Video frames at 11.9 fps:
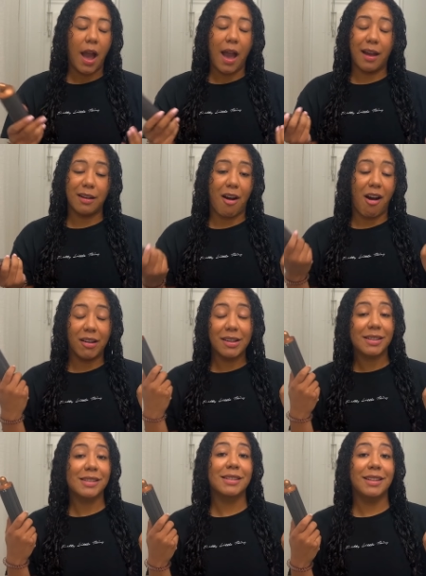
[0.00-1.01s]
And
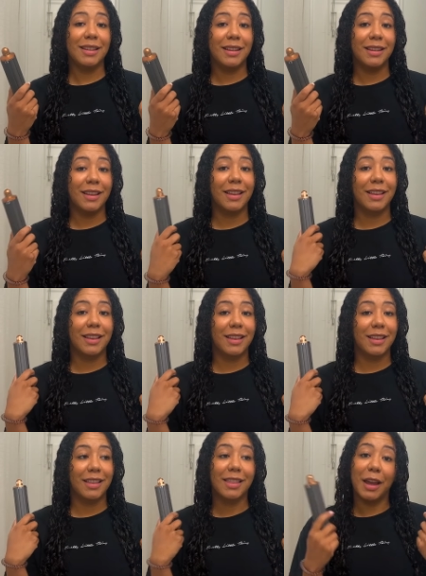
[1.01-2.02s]
honestly,
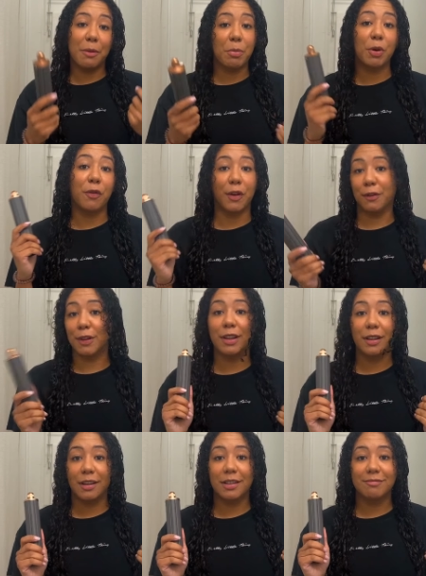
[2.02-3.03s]
they both are really
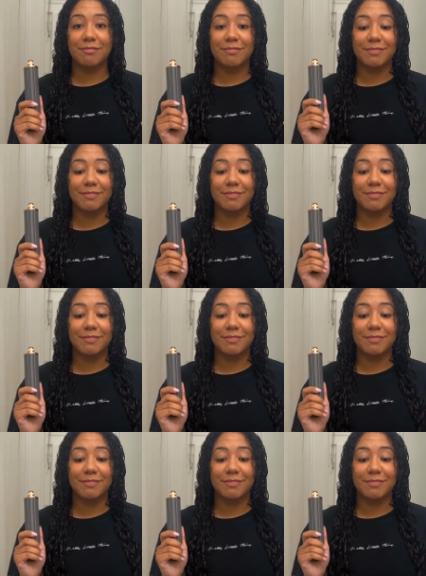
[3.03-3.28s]
good.